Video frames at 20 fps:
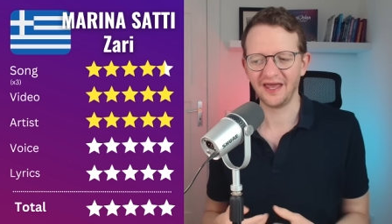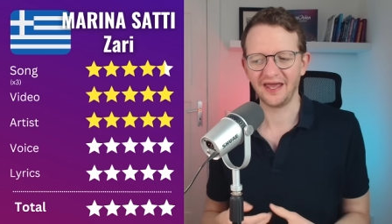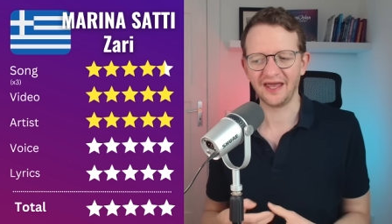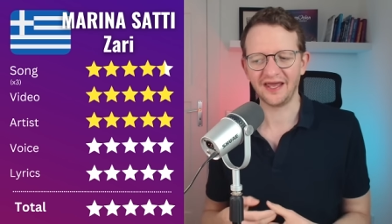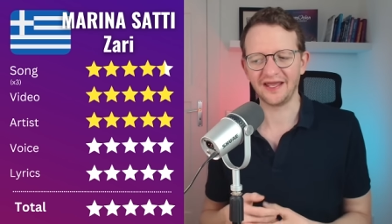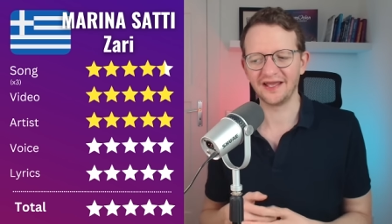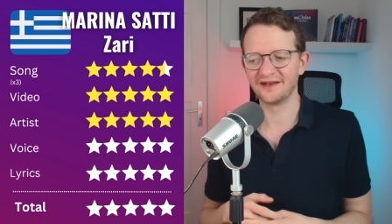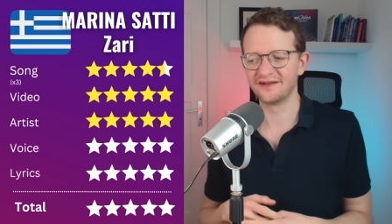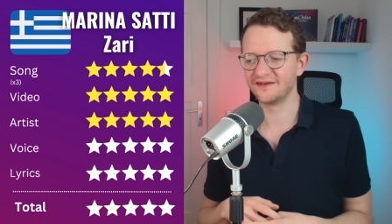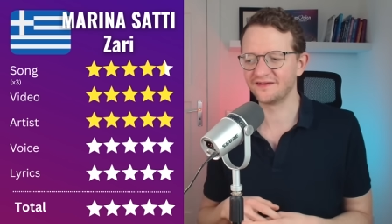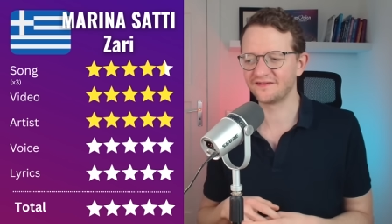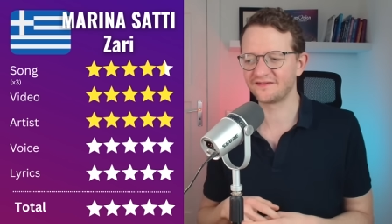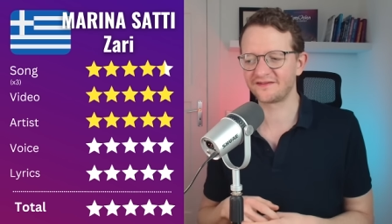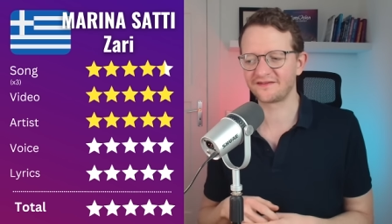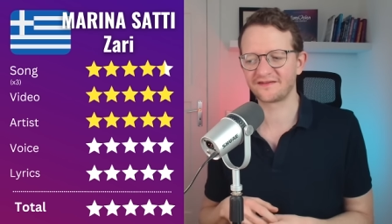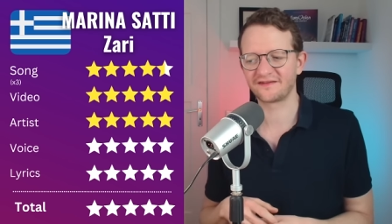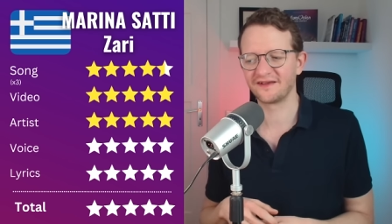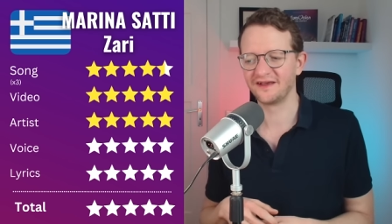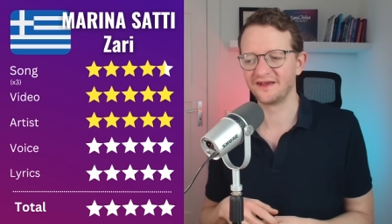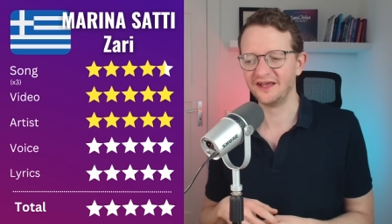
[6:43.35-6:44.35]
It
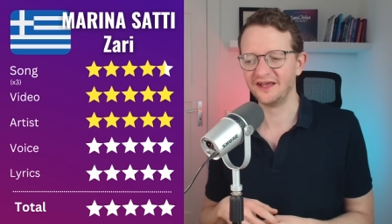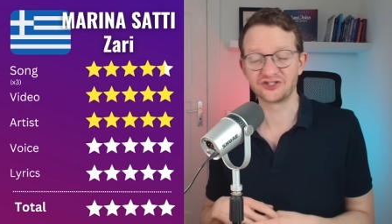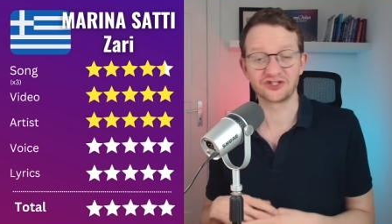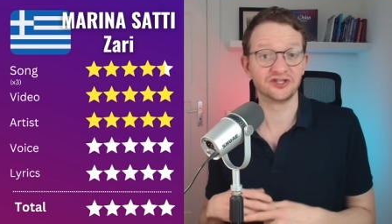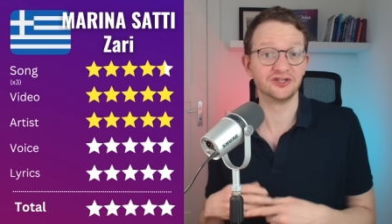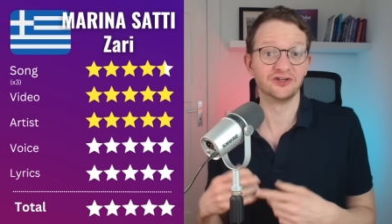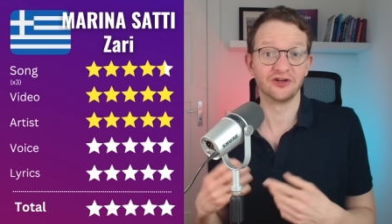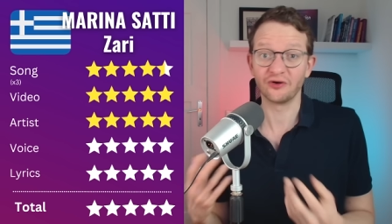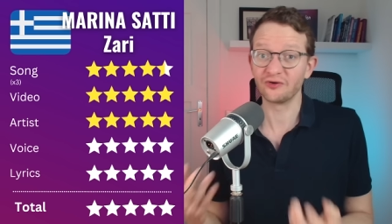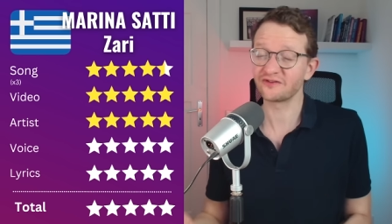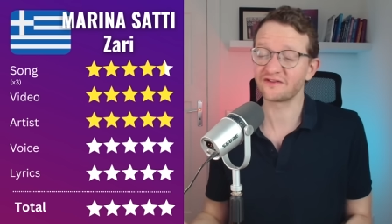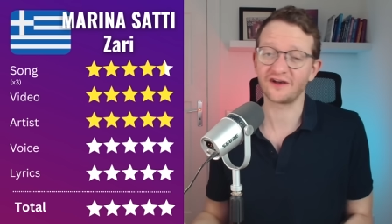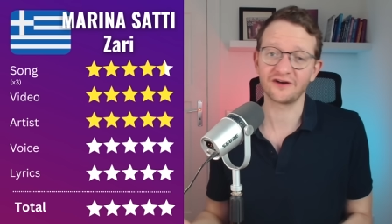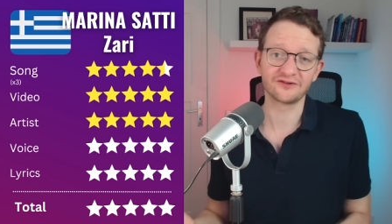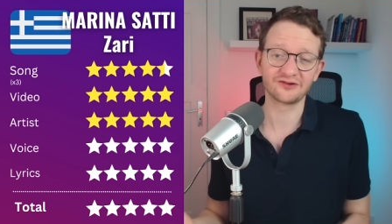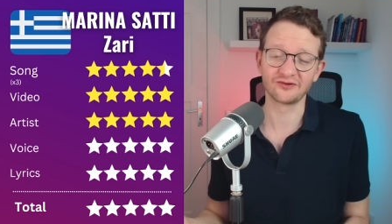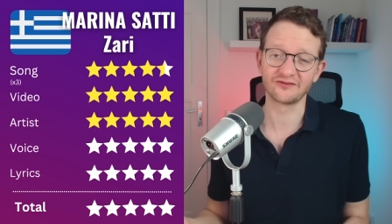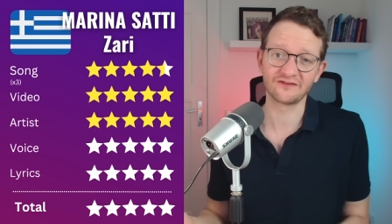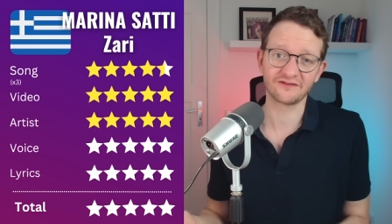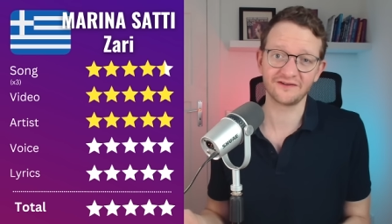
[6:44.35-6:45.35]
is, she knows how
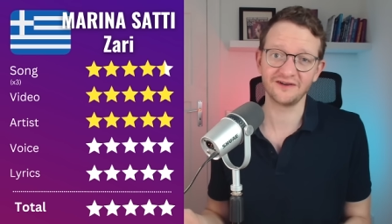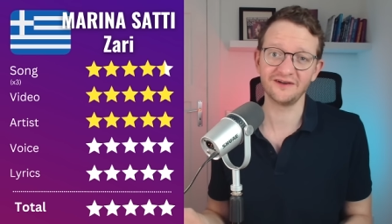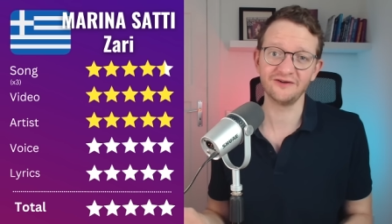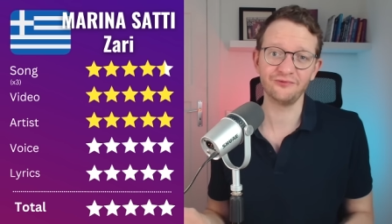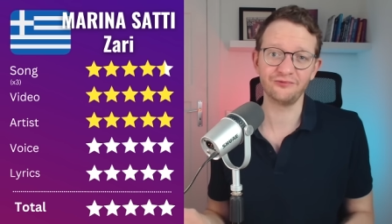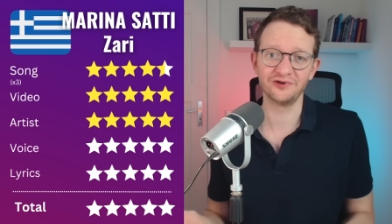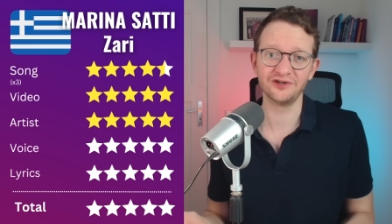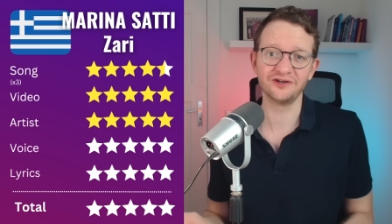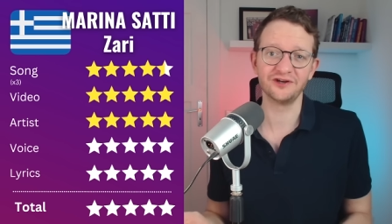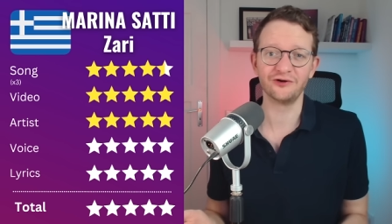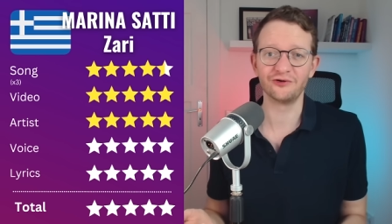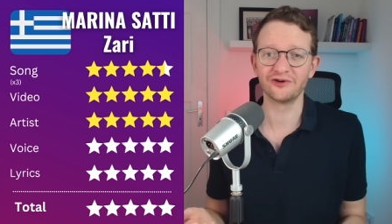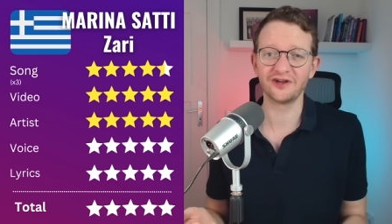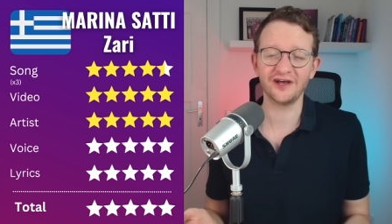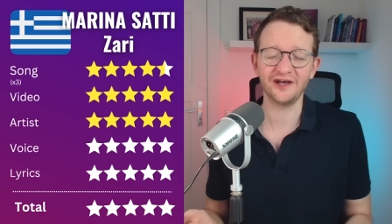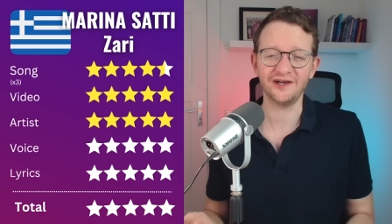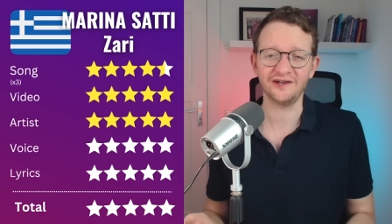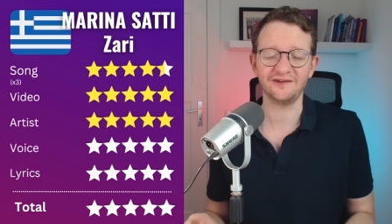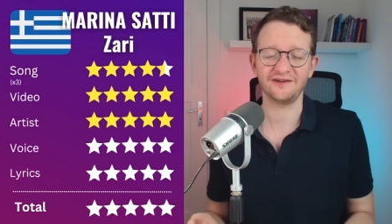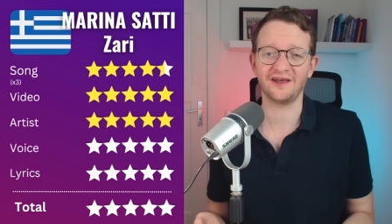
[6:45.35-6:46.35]
to sing, we know
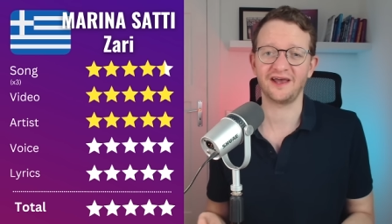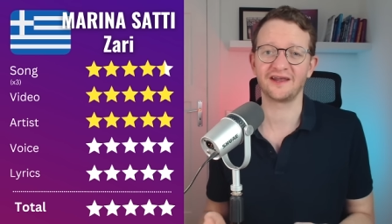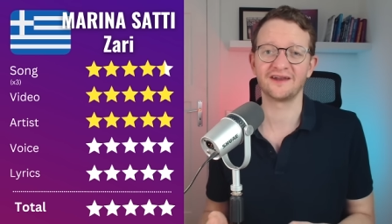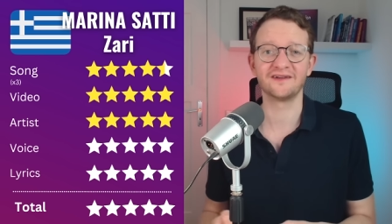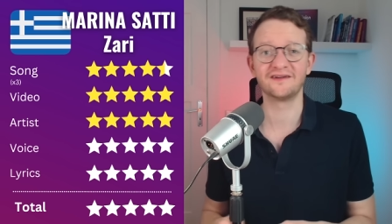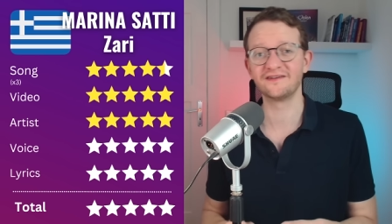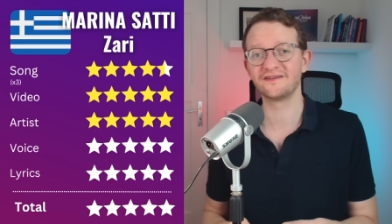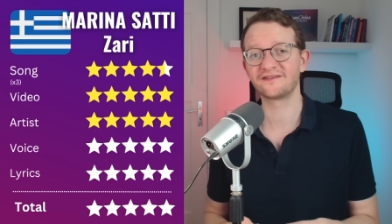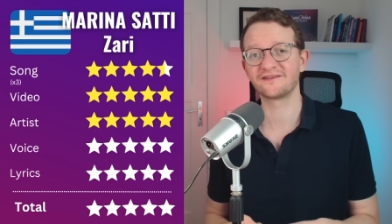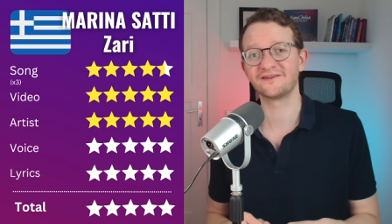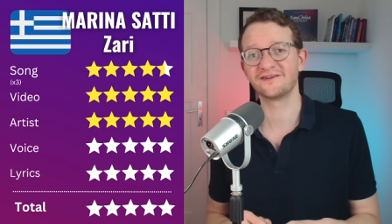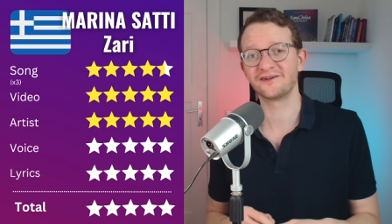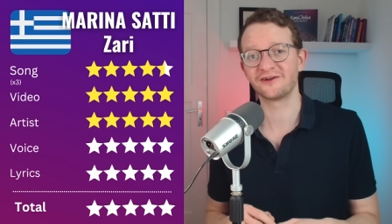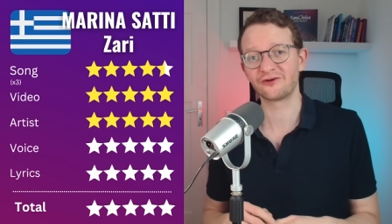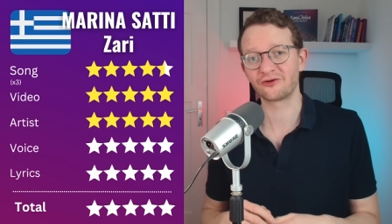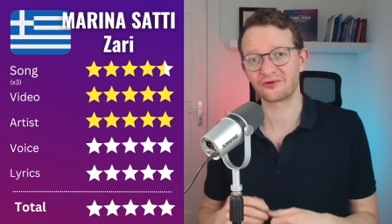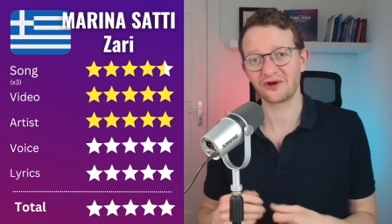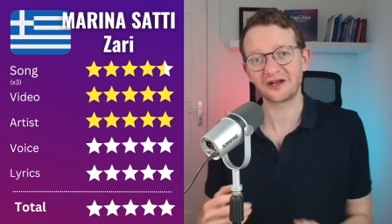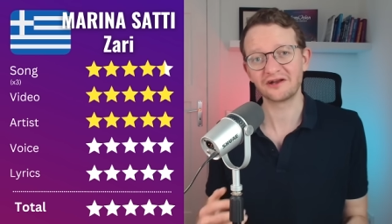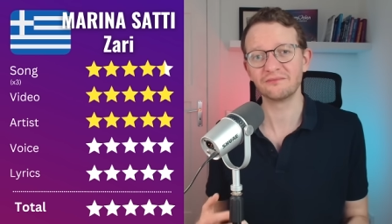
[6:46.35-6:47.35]
that, and it is an
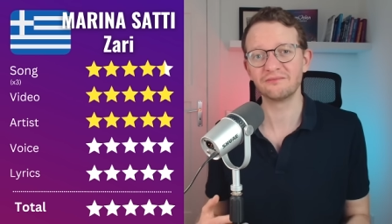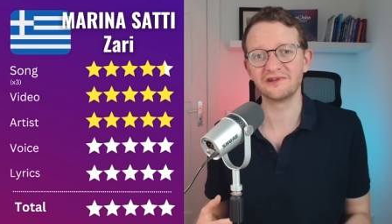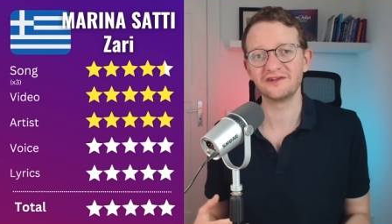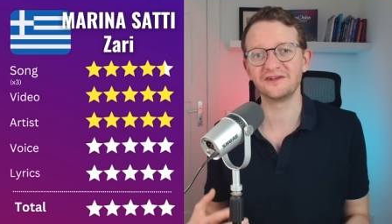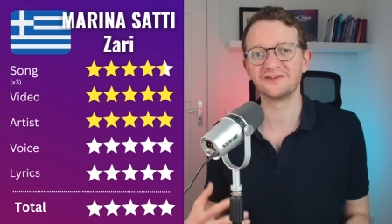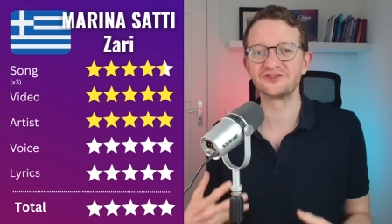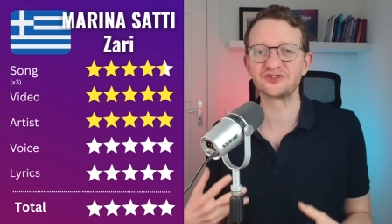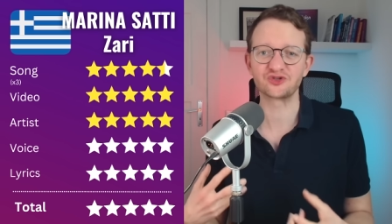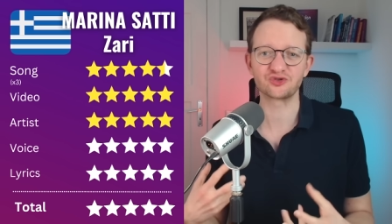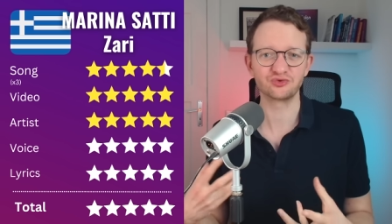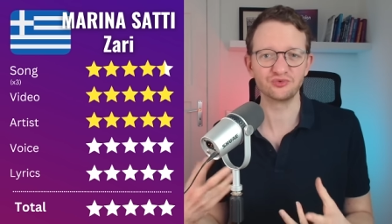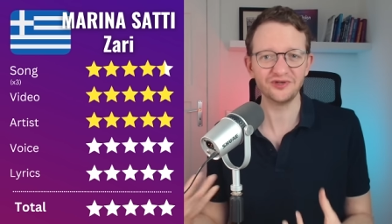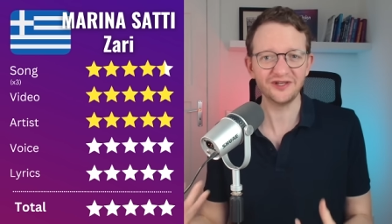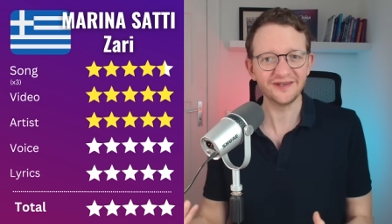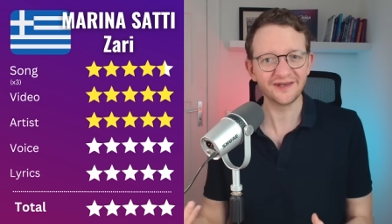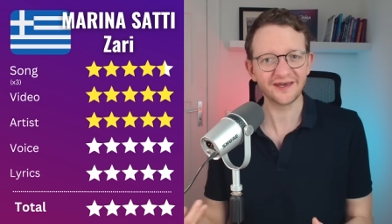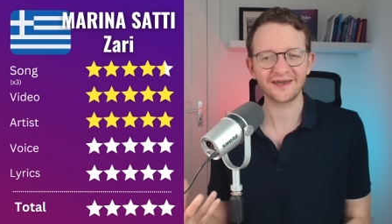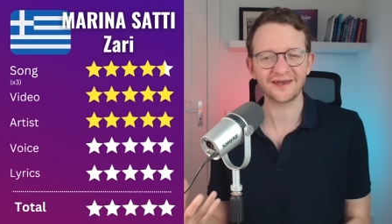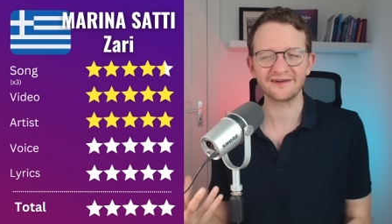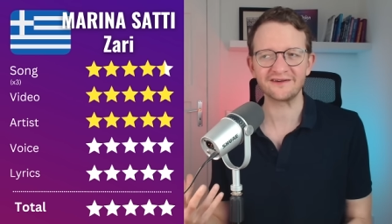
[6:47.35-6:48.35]
incredibly
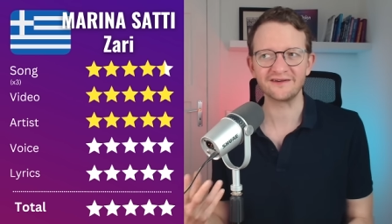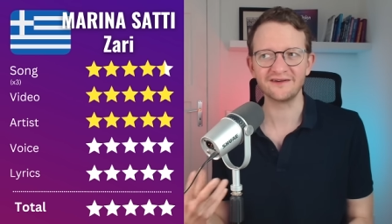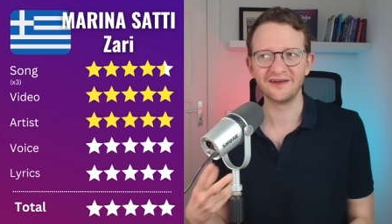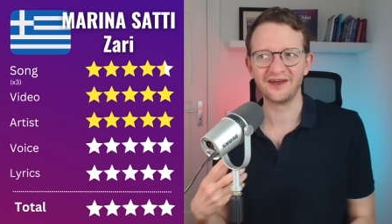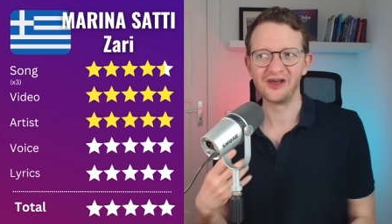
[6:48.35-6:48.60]
intriguing